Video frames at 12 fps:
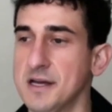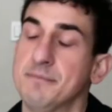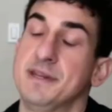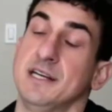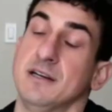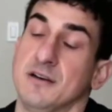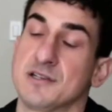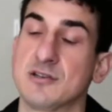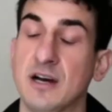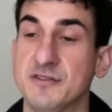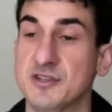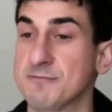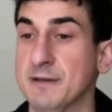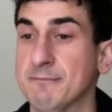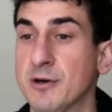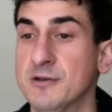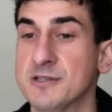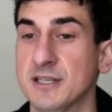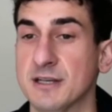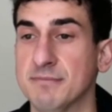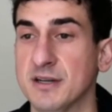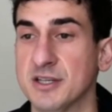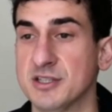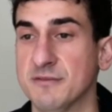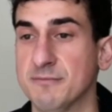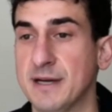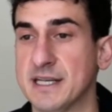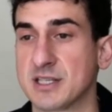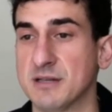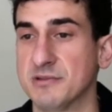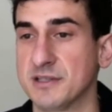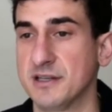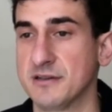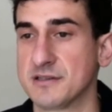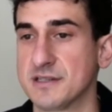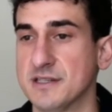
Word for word: But then also I've just been posting a bunch in the past couple of years.